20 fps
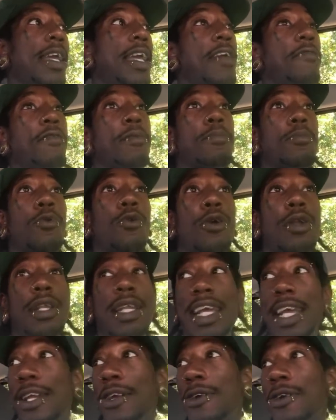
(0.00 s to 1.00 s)
even more
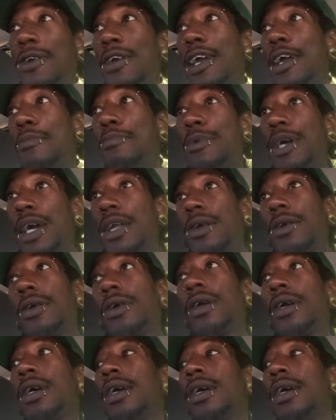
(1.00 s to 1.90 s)
neater and better.